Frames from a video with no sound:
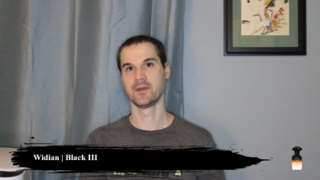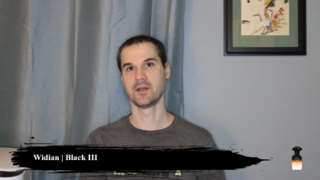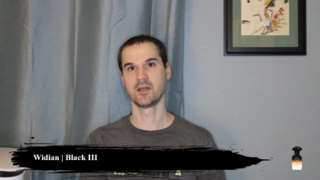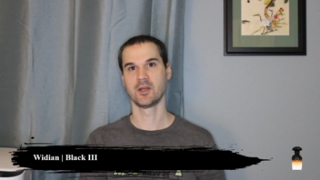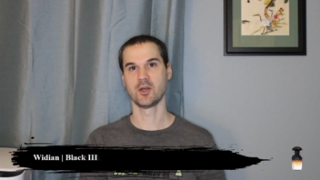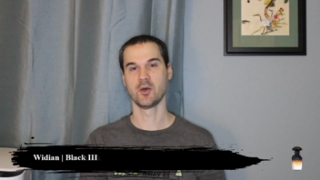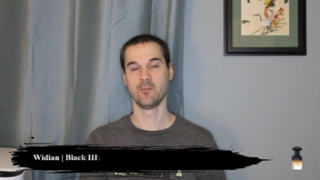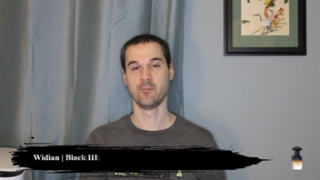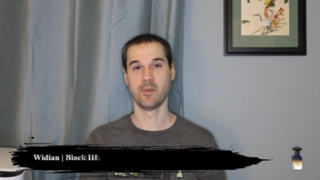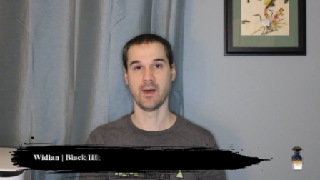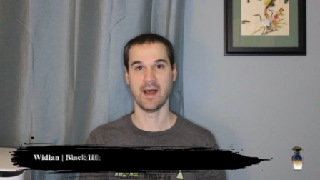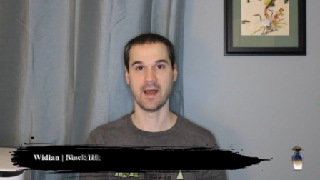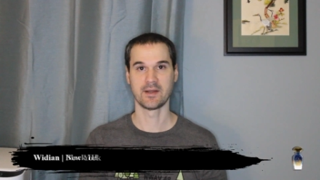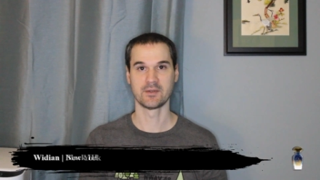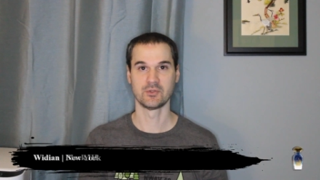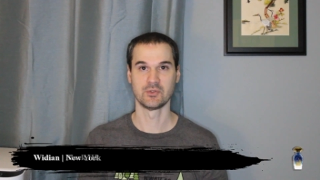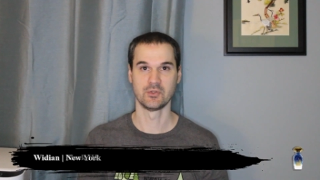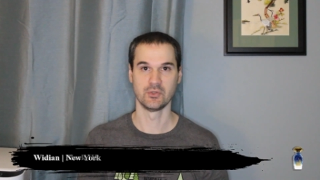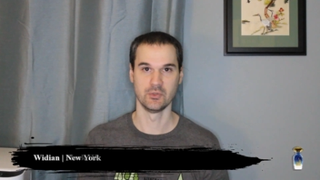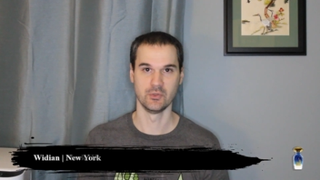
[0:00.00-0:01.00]
going to go
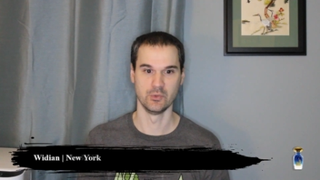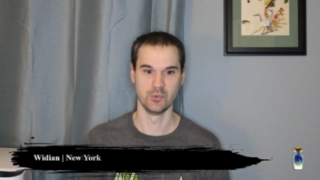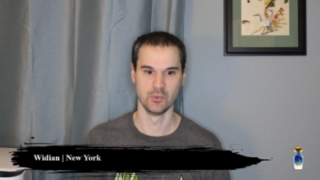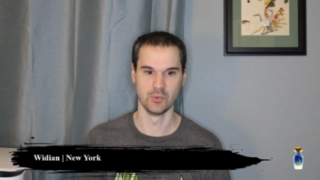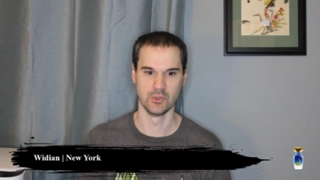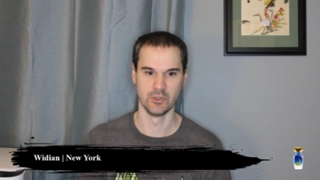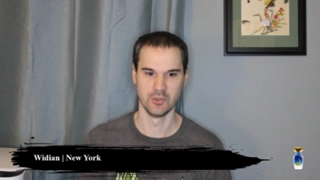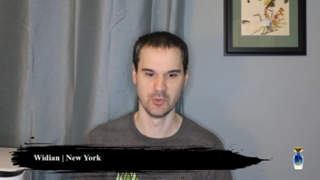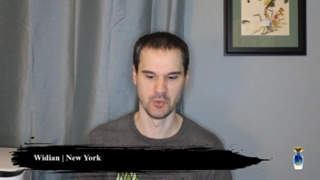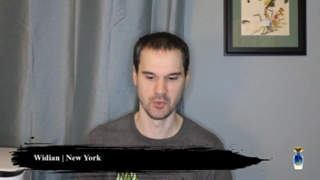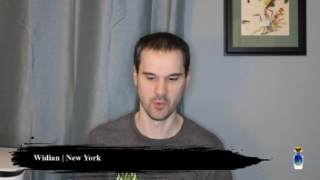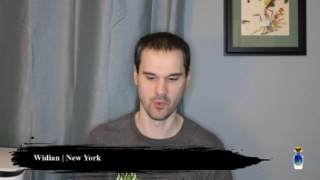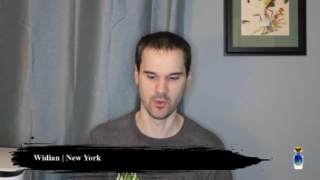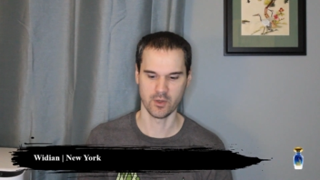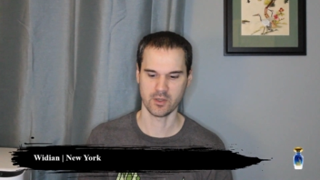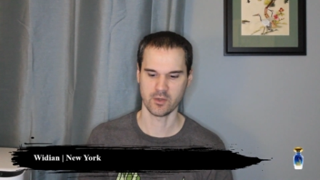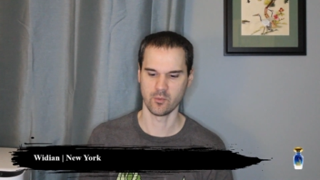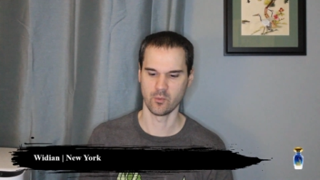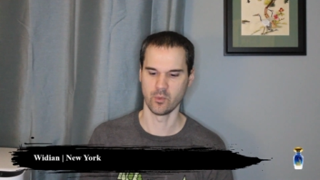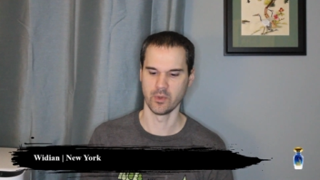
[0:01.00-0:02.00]
back to New
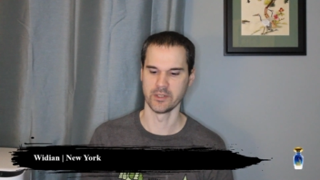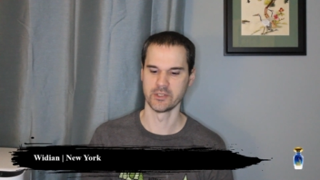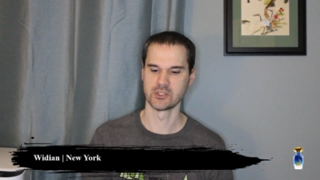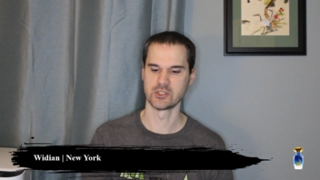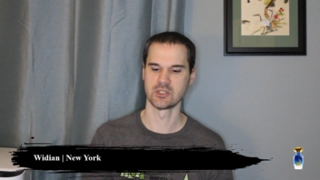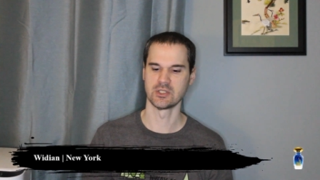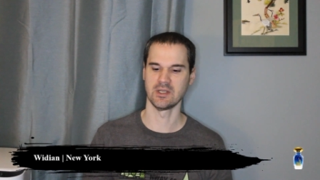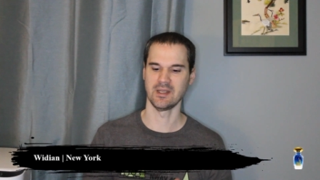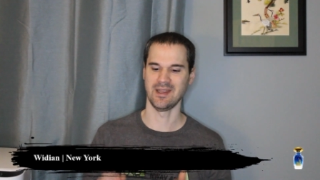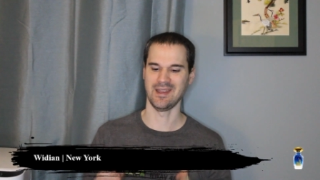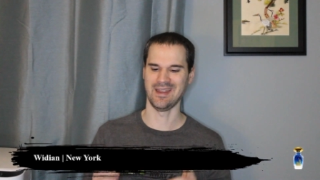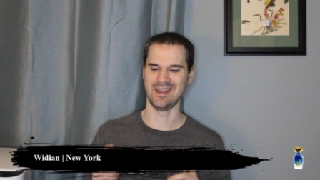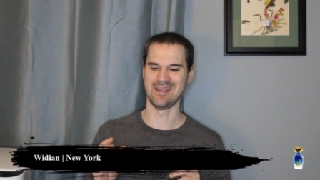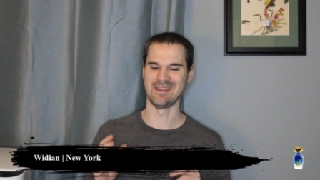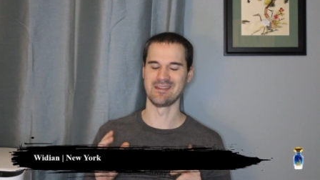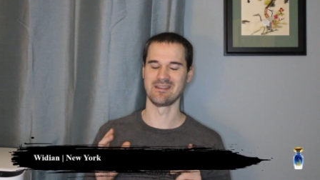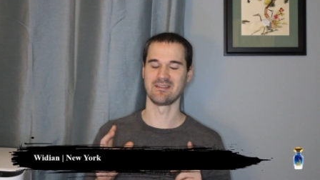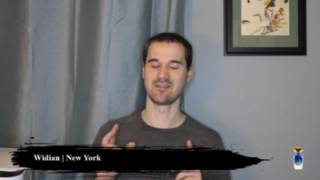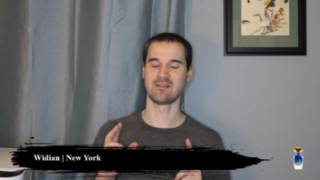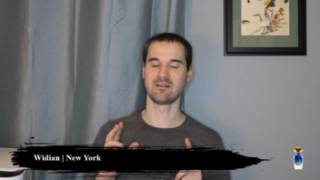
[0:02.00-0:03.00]
York, which
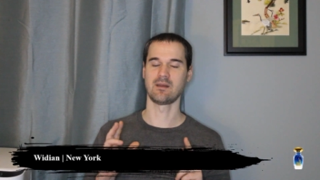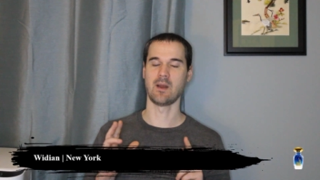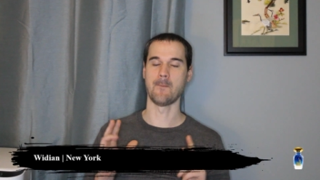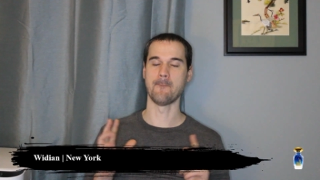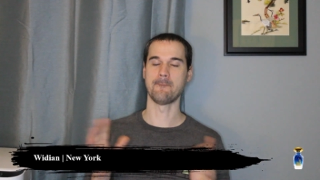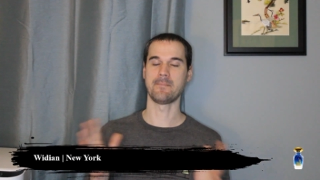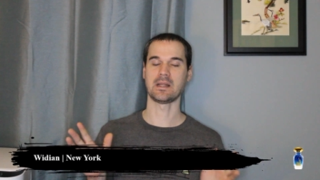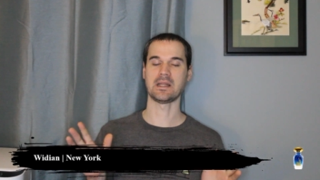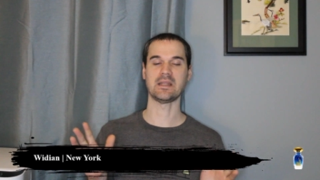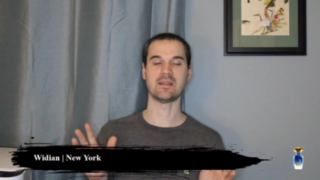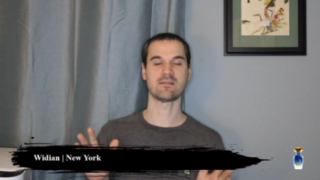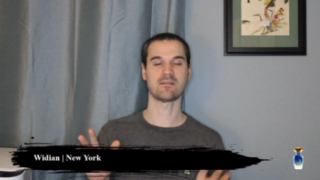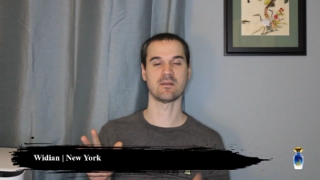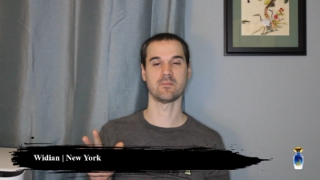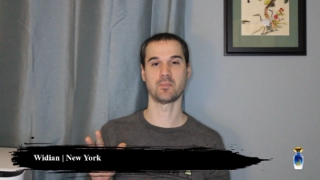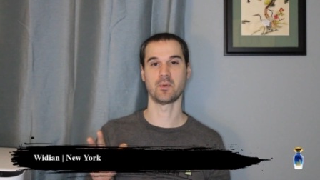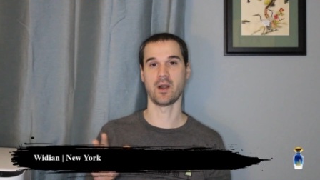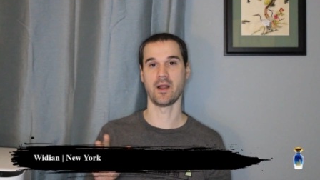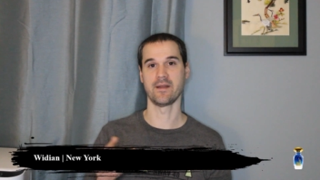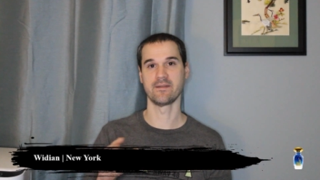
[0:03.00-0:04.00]
is complete
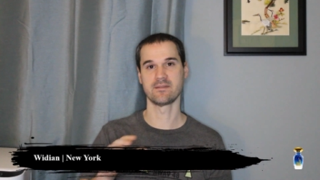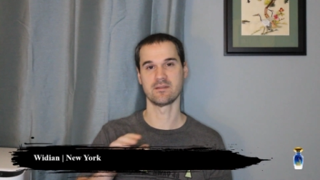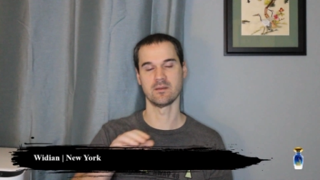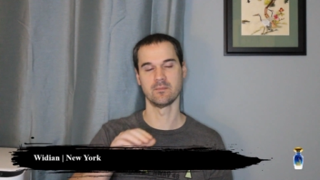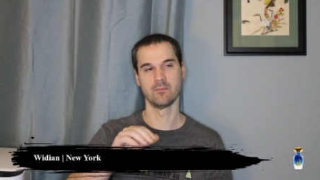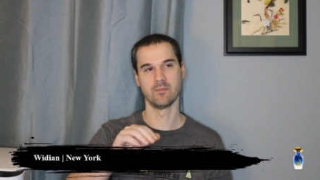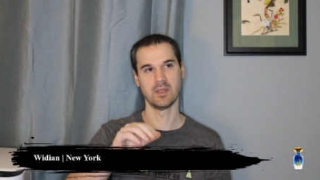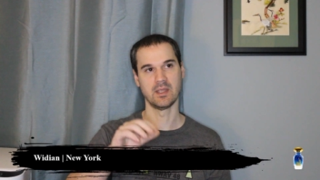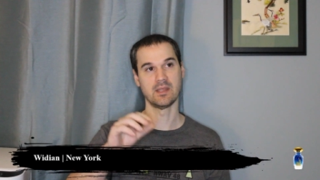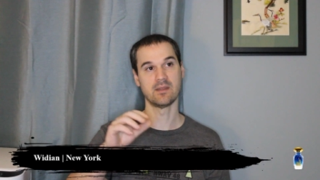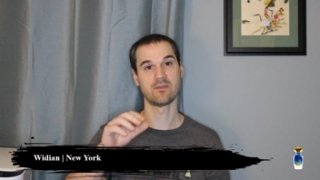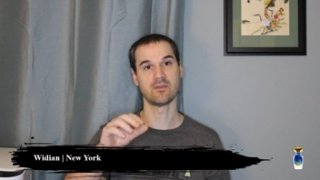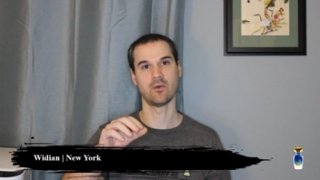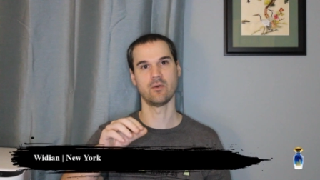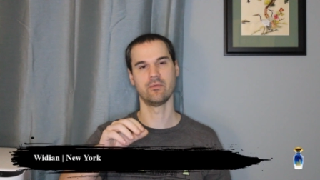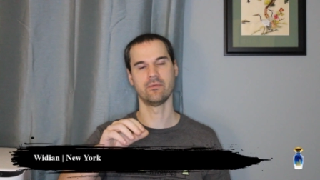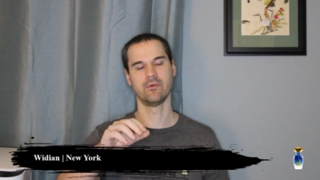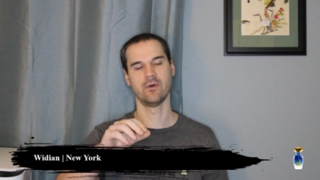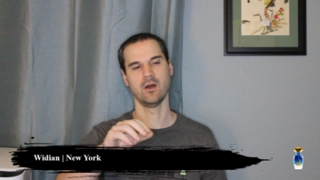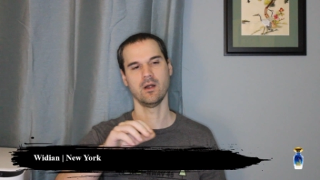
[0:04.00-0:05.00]
surprise to me so
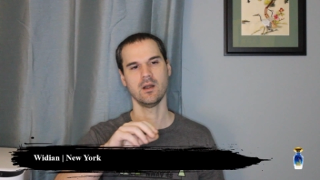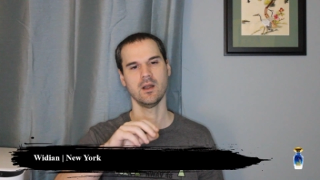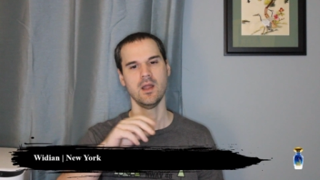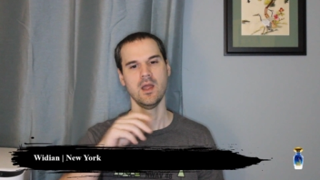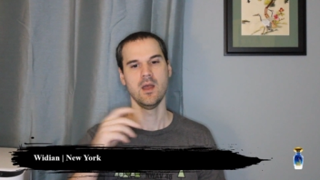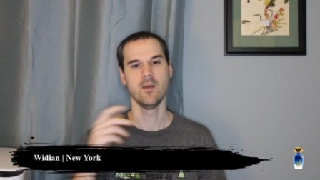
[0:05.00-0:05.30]
far.